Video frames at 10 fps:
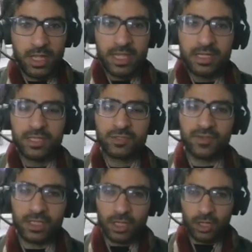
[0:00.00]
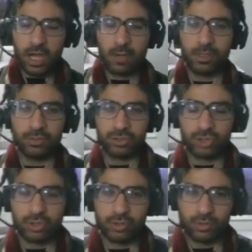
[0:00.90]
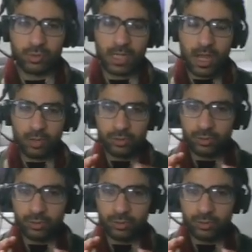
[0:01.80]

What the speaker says: In this video, I want to show you how